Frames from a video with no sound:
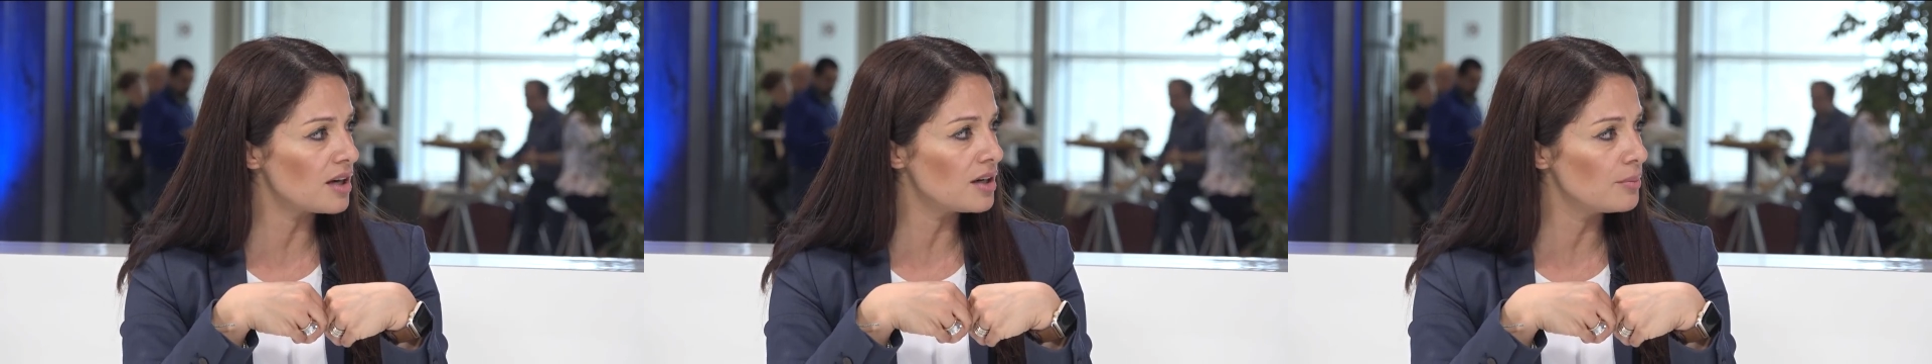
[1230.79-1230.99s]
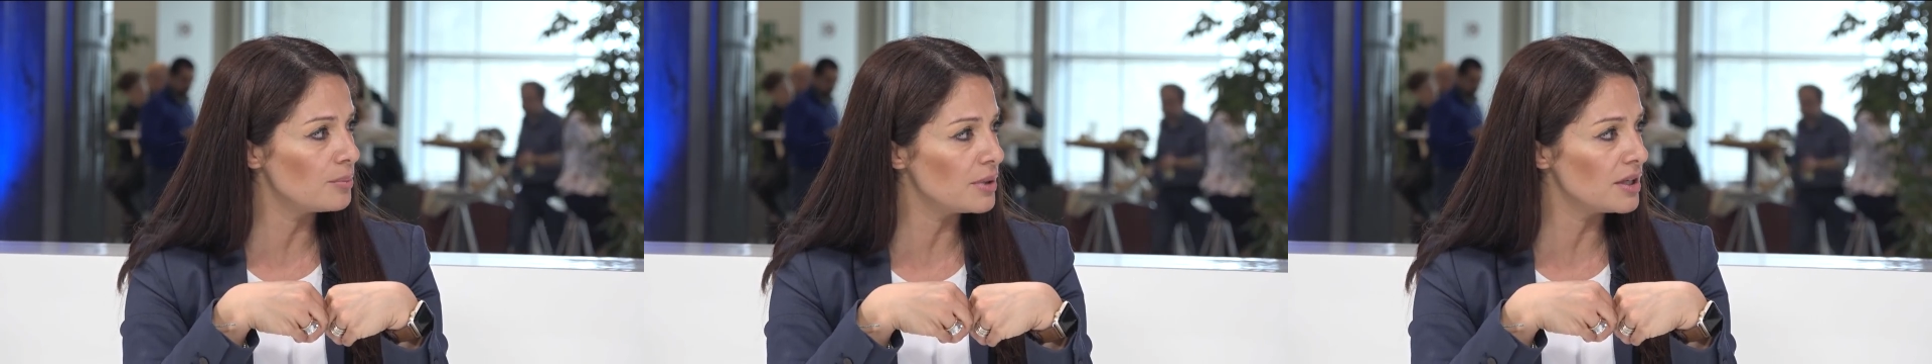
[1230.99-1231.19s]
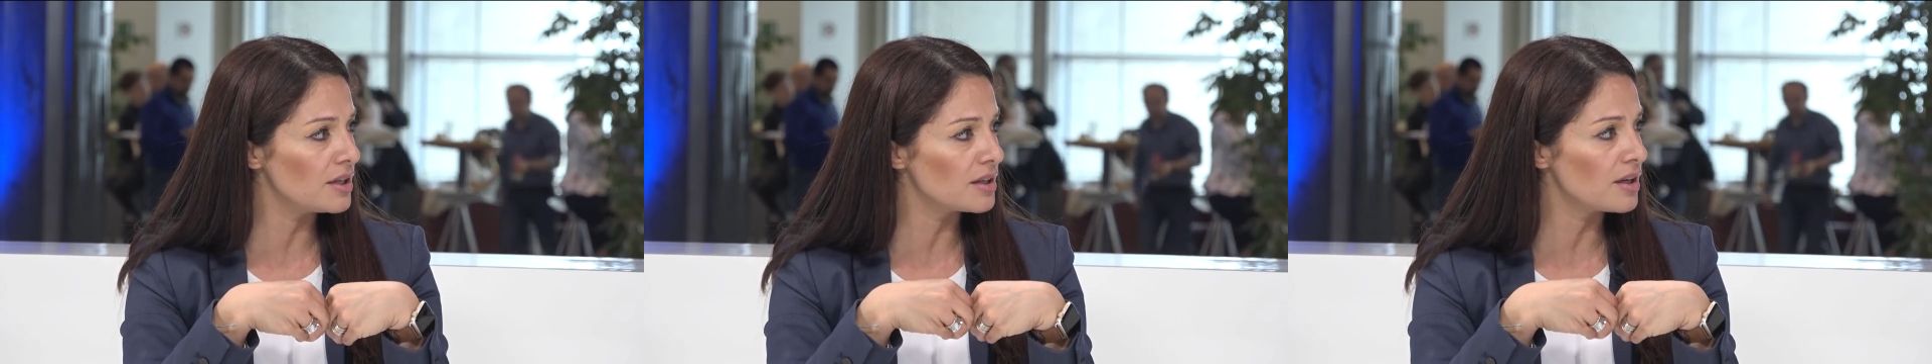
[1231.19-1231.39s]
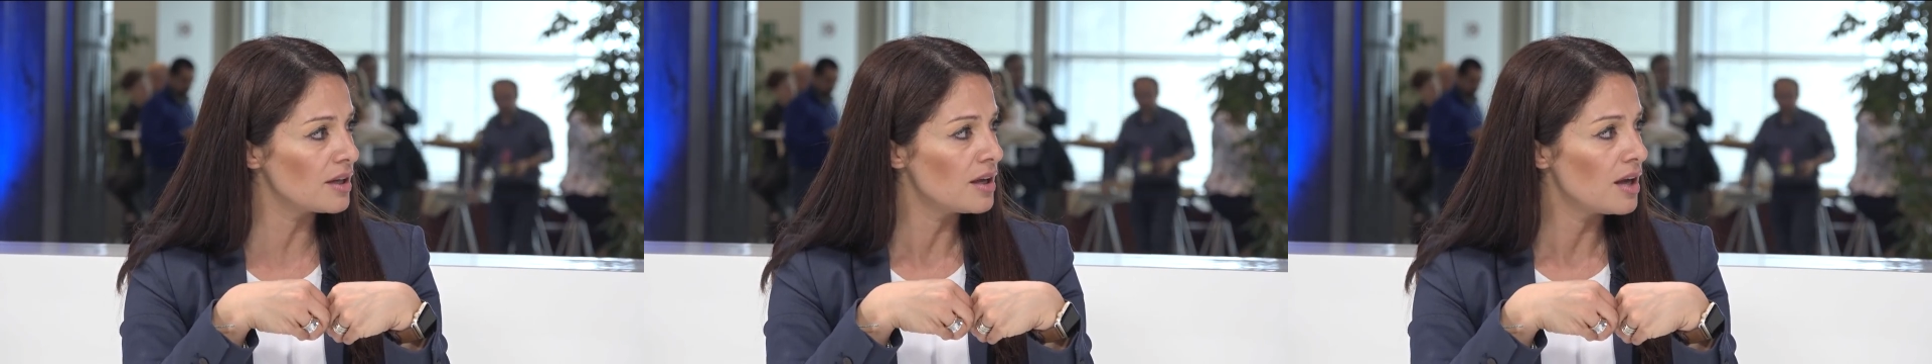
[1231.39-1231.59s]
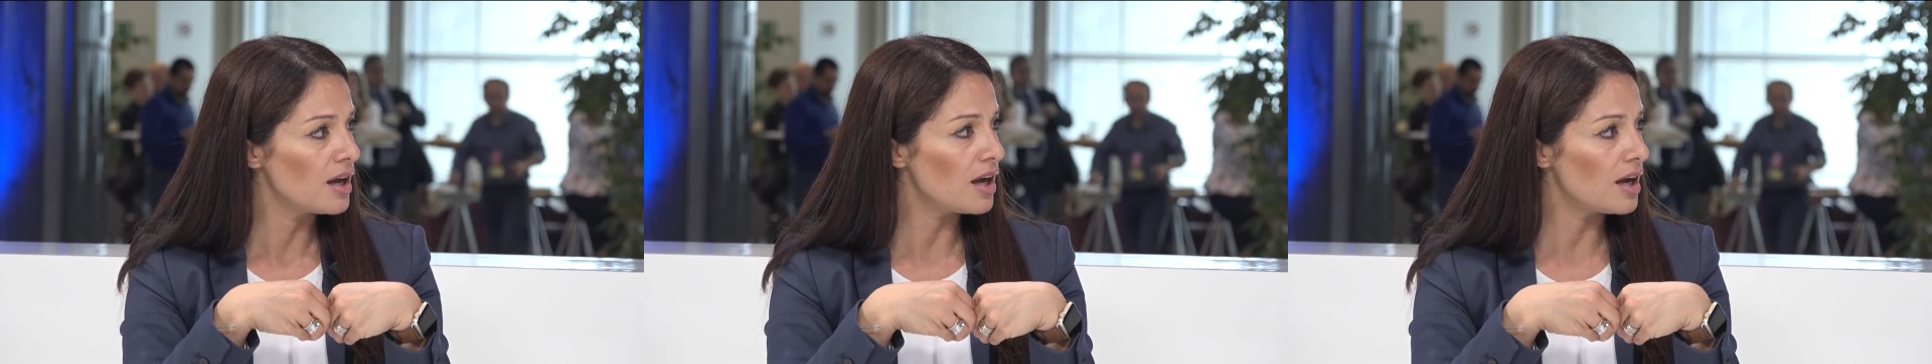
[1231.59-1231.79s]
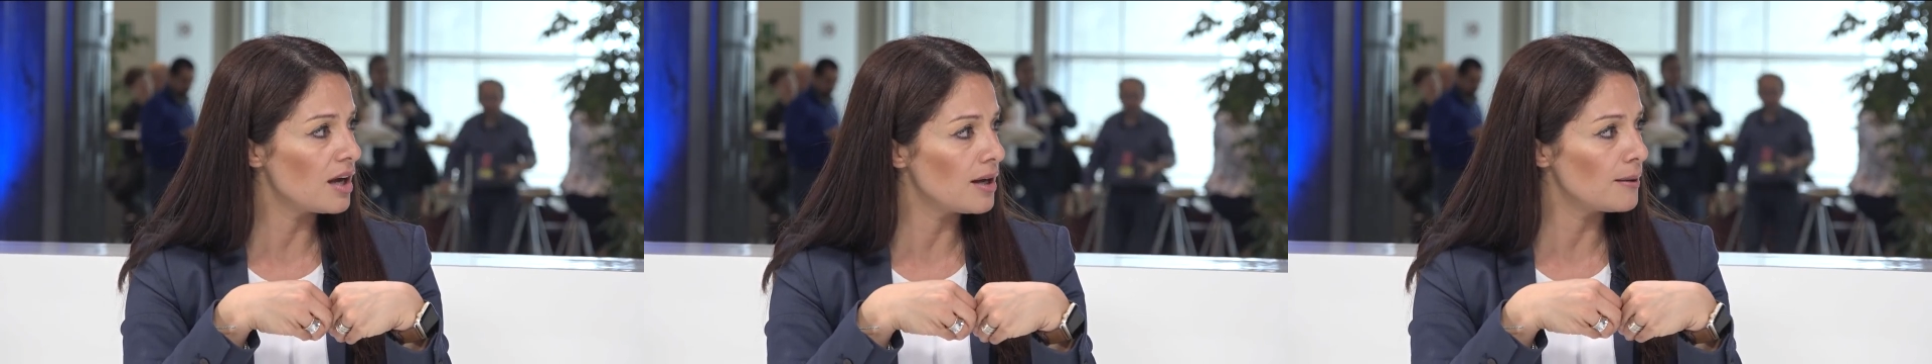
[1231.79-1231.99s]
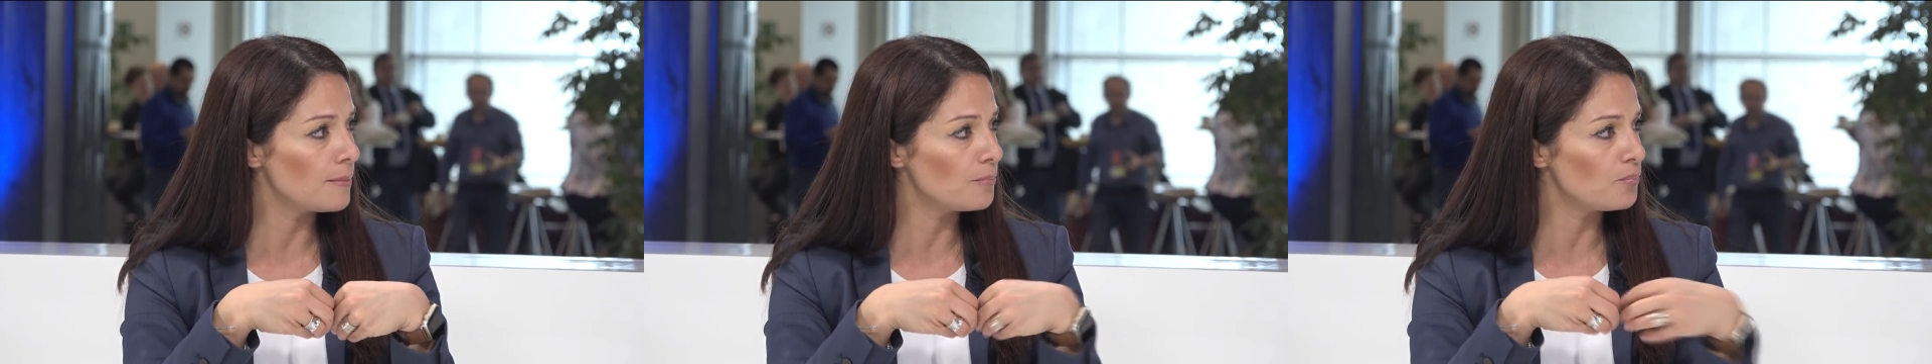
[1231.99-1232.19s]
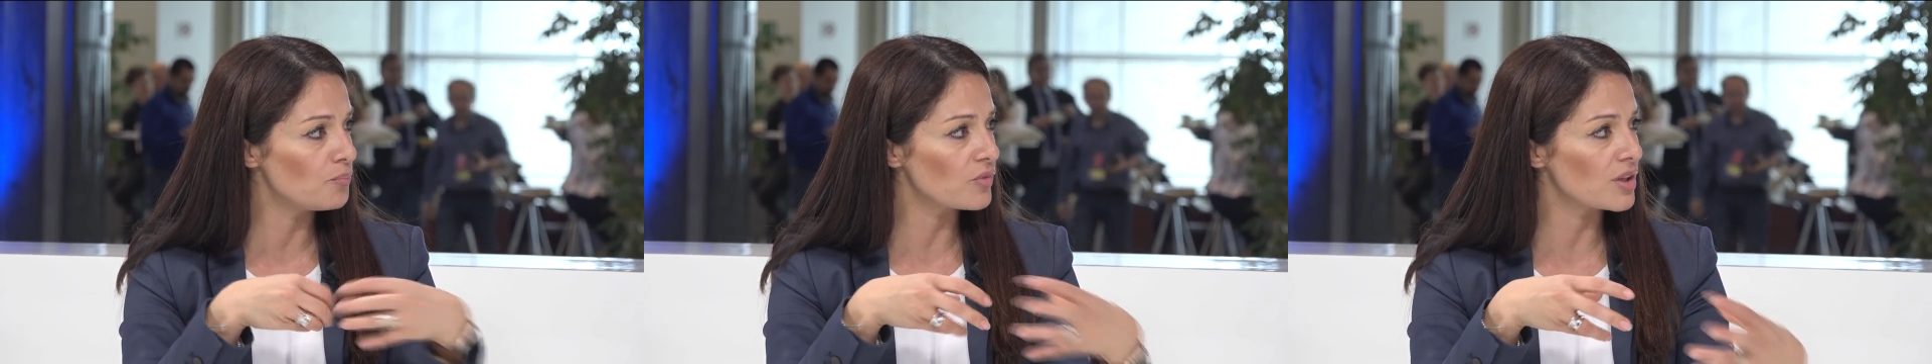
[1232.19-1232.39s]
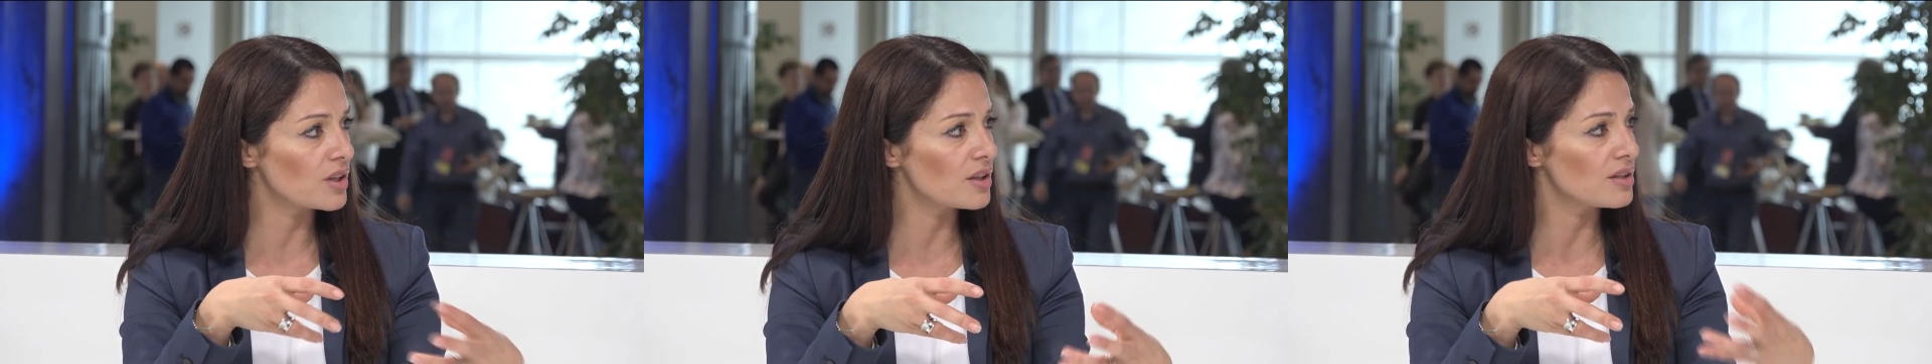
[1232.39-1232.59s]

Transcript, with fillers: are being um,